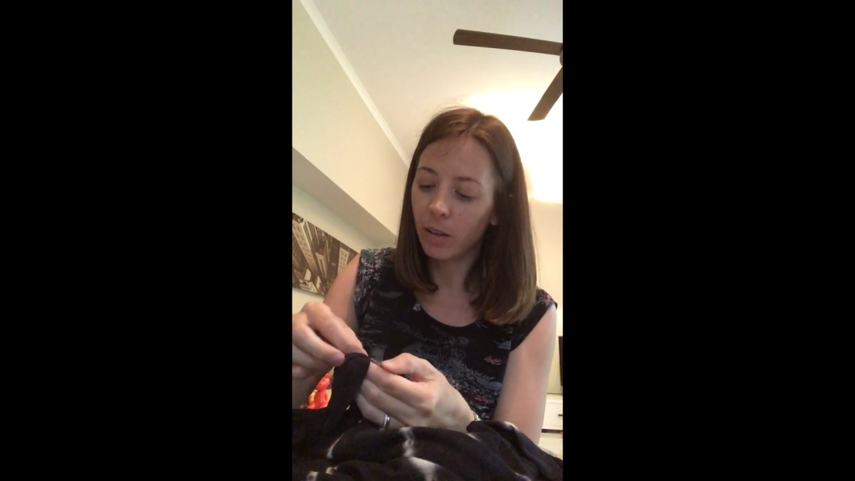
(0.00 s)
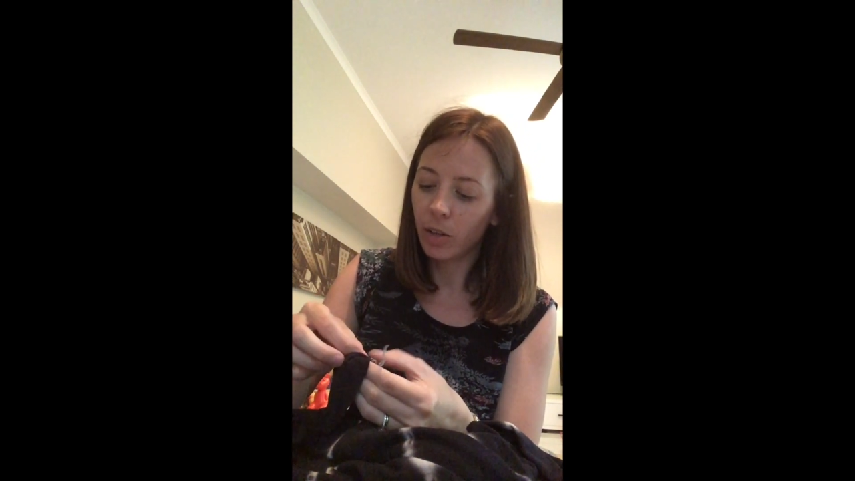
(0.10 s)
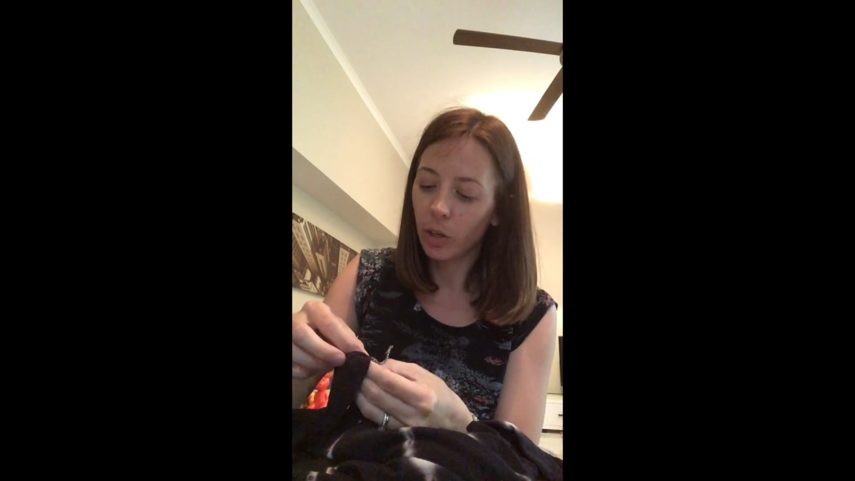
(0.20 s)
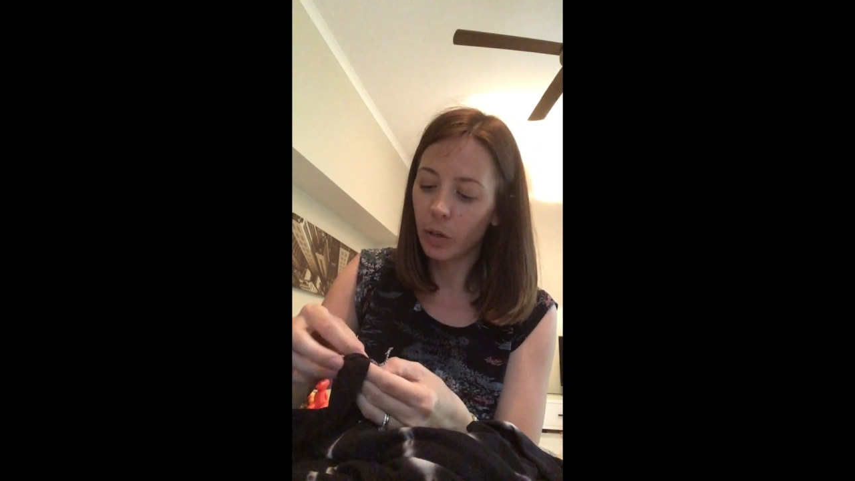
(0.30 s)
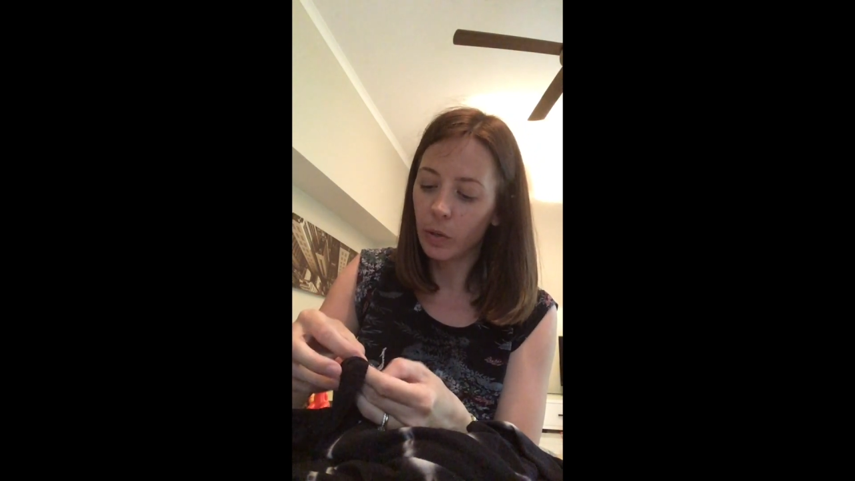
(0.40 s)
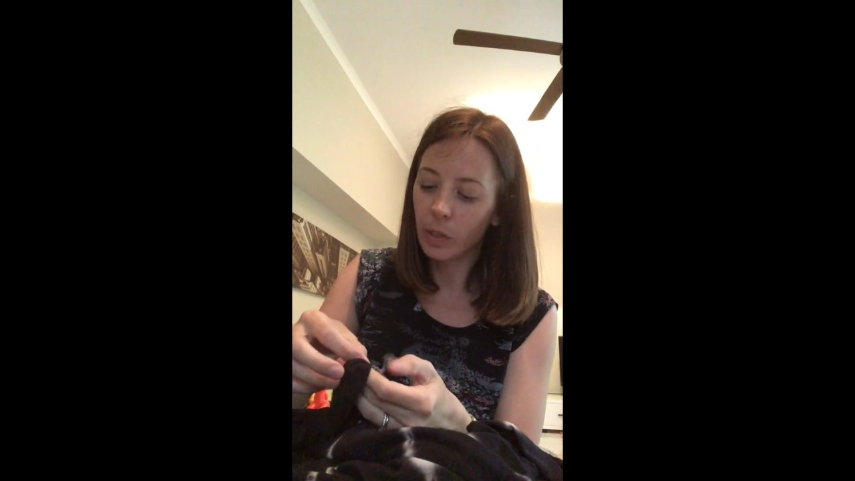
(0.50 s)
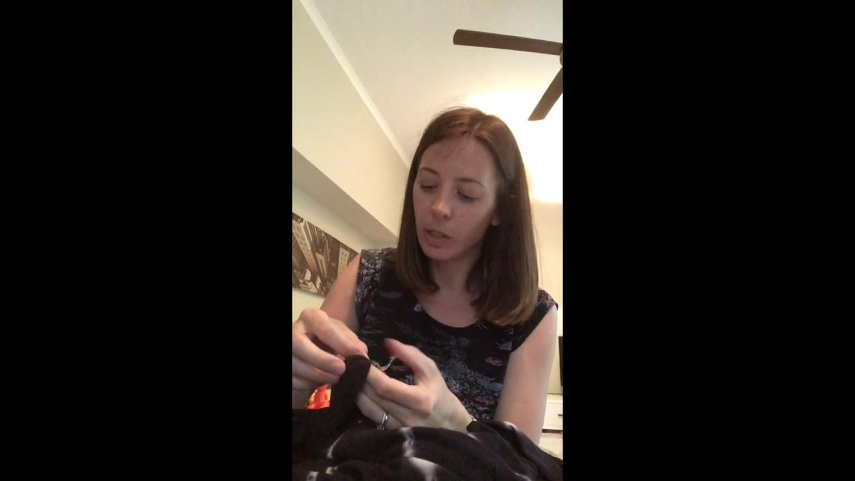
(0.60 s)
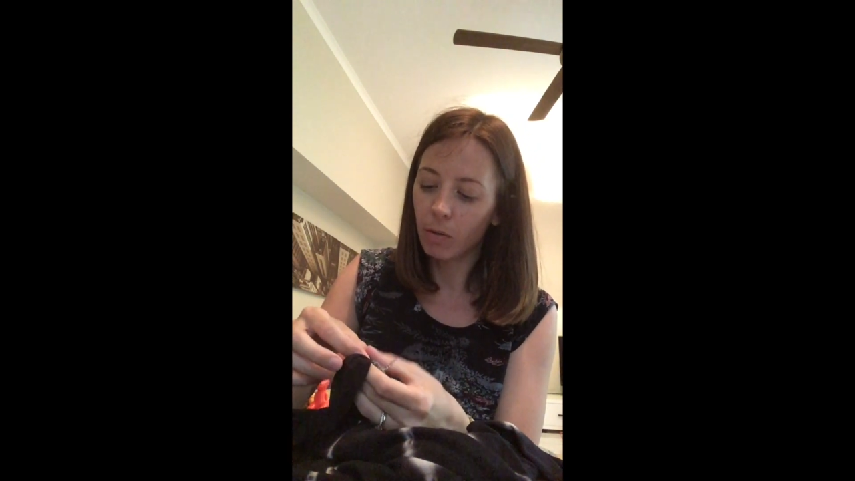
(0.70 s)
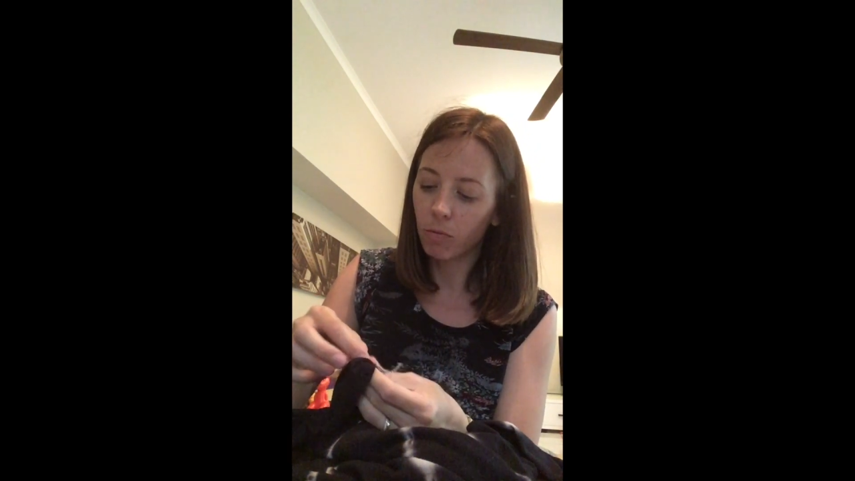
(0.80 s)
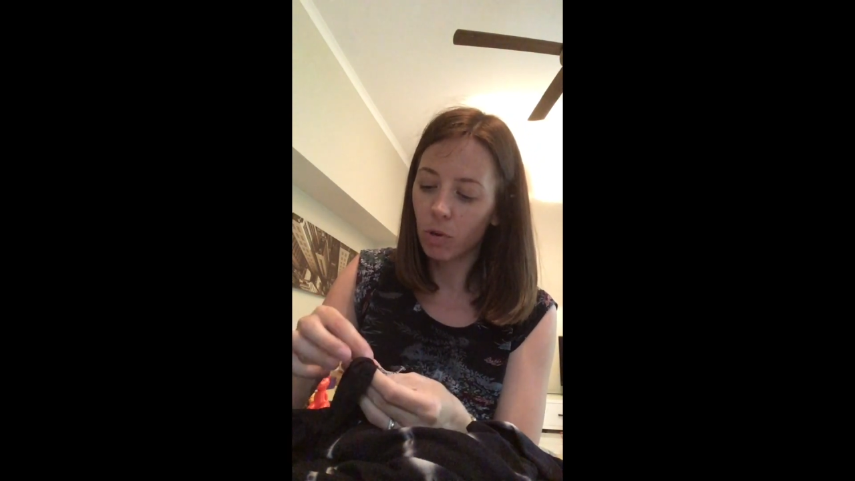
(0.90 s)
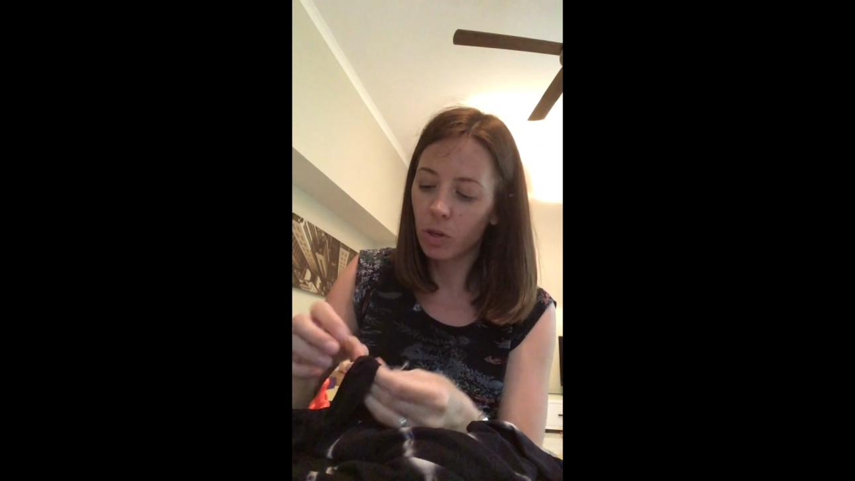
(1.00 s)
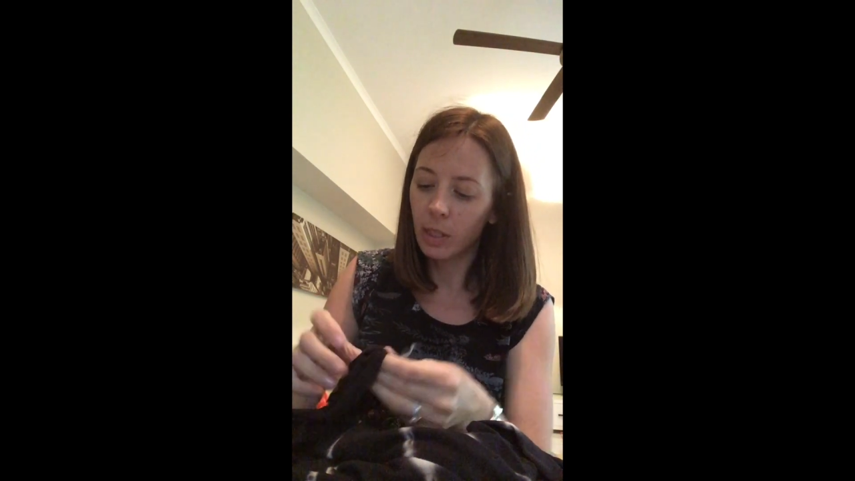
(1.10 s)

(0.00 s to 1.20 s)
those wrong